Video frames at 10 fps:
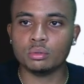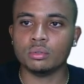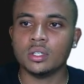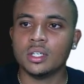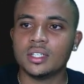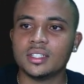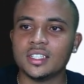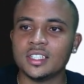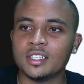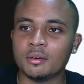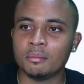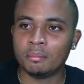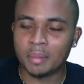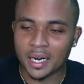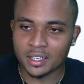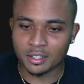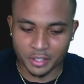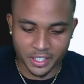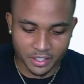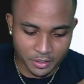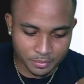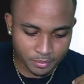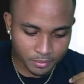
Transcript: 2, the bank rate.